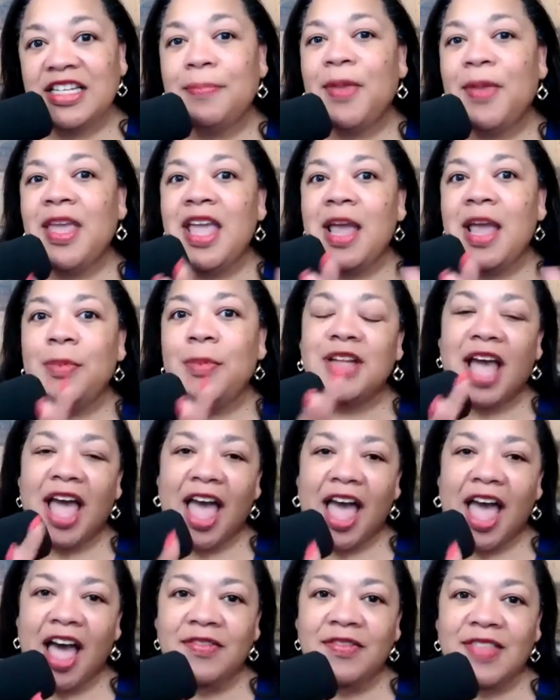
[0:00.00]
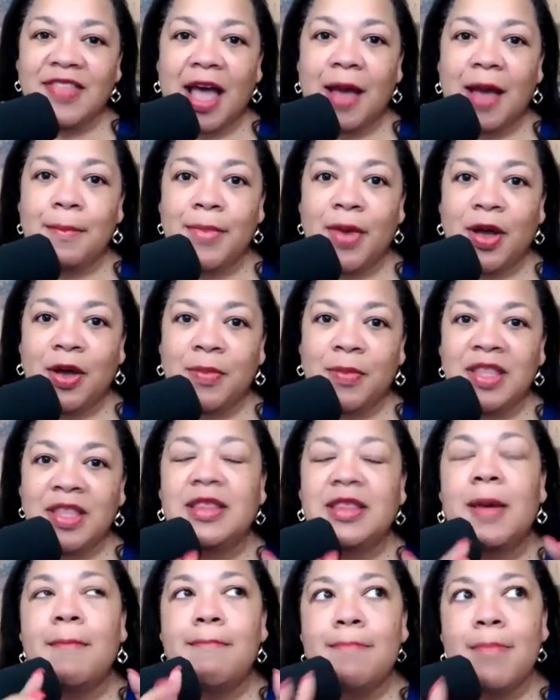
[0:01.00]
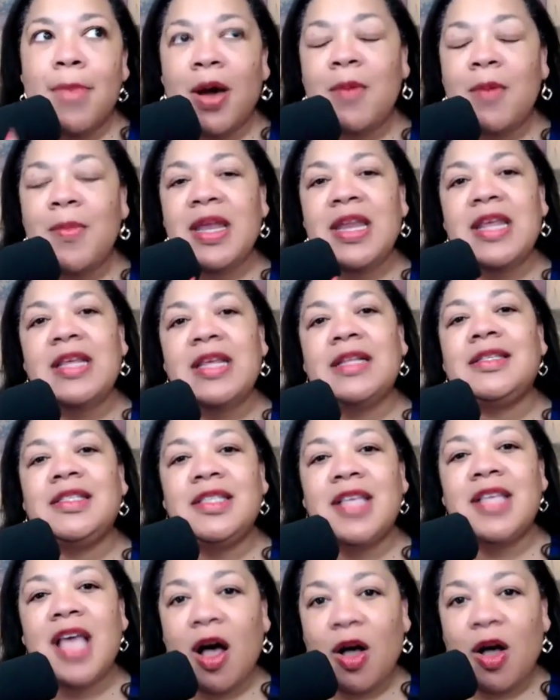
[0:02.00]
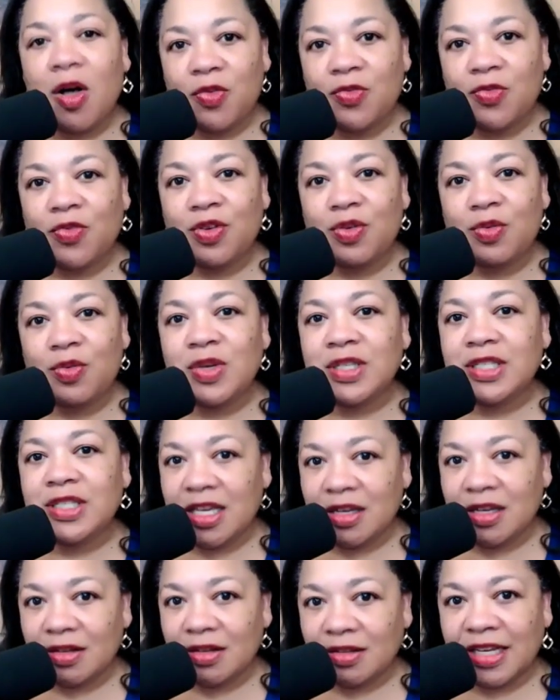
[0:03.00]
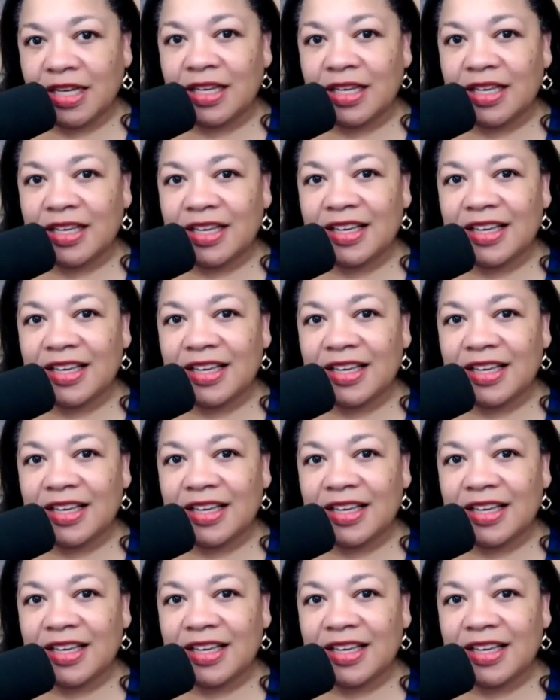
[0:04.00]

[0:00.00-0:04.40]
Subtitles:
To be able to have that moment, the moment itself was healing